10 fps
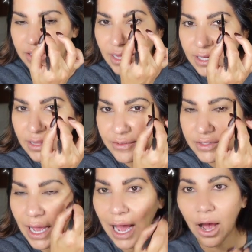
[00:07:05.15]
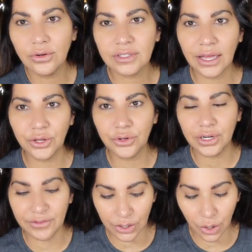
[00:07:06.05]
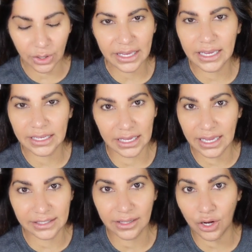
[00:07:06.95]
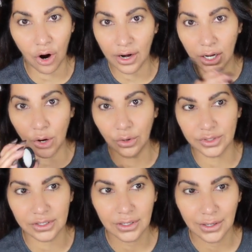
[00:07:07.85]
He like leaves the house and you don't even know. Like he gets in the car and goes.